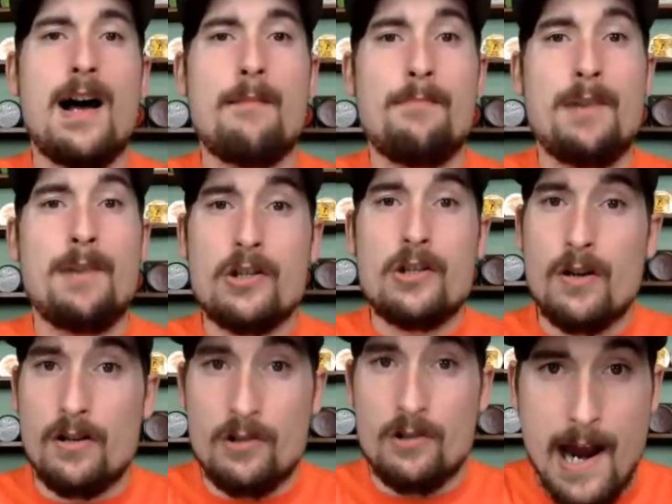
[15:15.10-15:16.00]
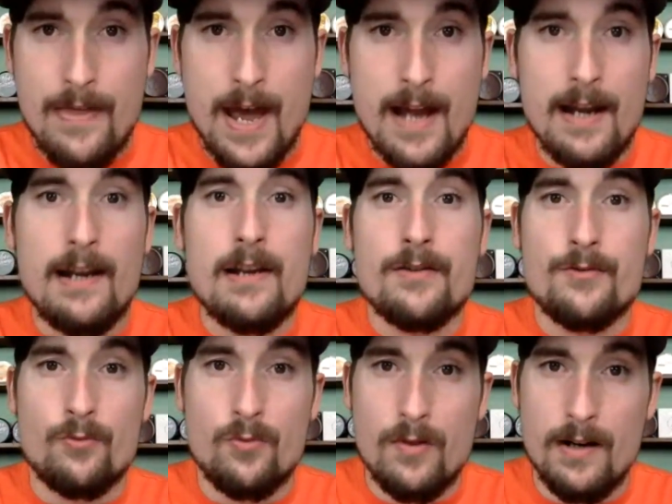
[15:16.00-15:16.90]
be sure to try that. It is
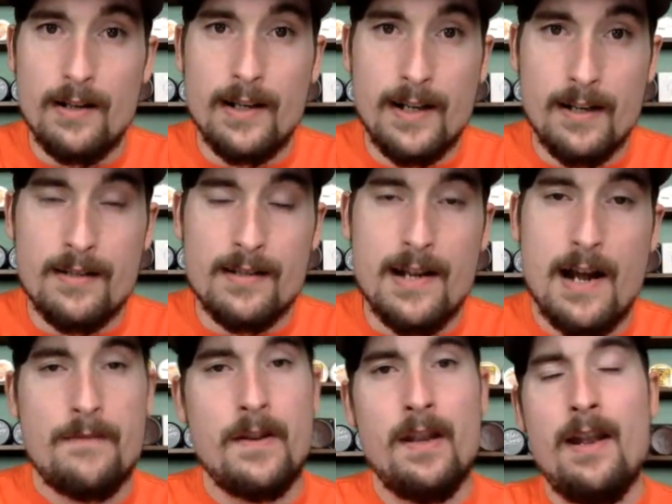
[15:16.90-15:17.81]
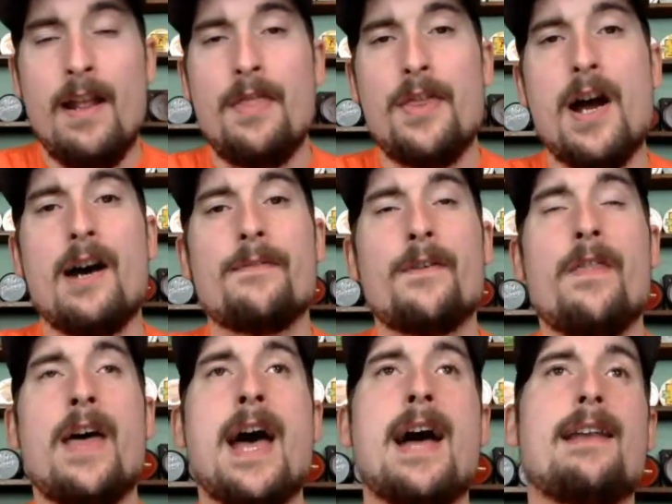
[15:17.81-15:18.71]
really good stuff. They offer
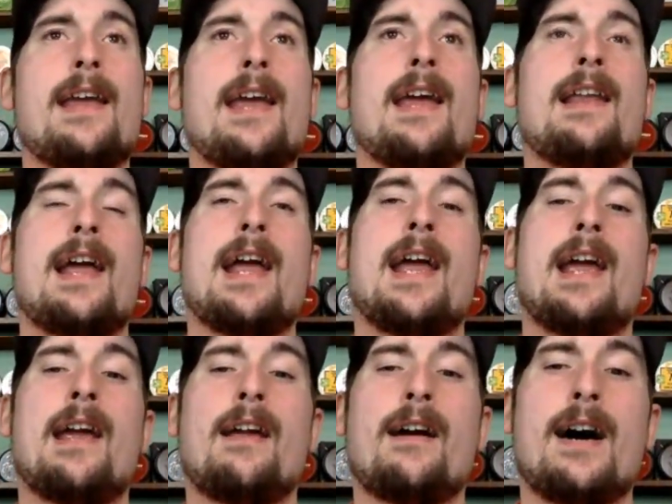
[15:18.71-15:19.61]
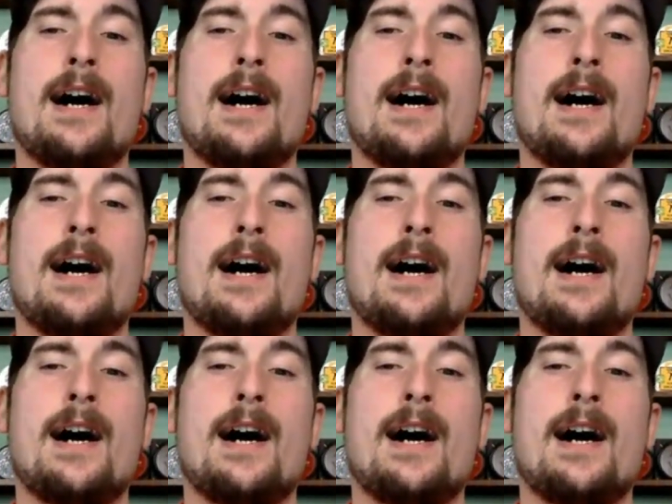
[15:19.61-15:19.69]
that in a